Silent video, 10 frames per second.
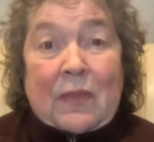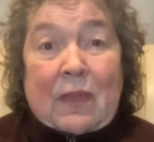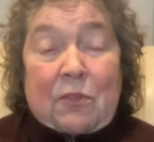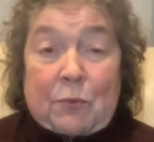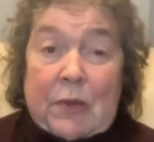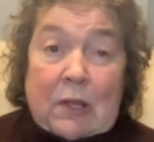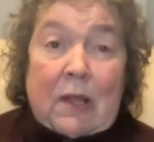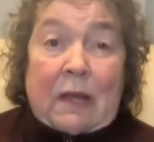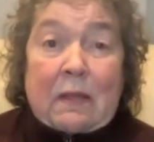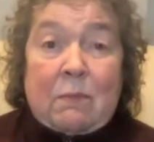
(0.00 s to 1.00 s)
at three
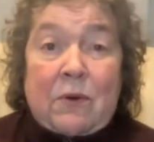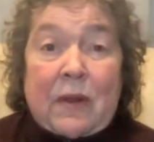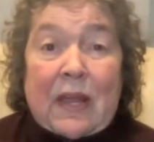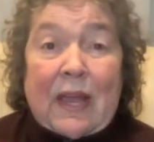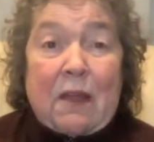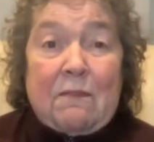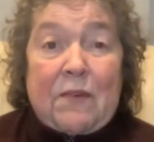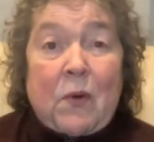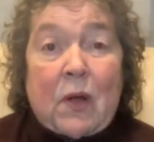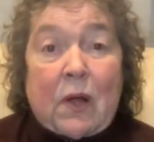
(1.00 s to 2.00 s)
o'clock in the morning, I got a
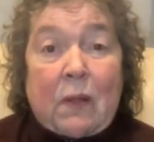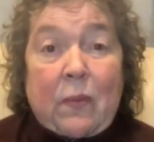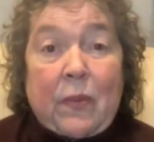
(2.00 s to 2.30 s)
phone call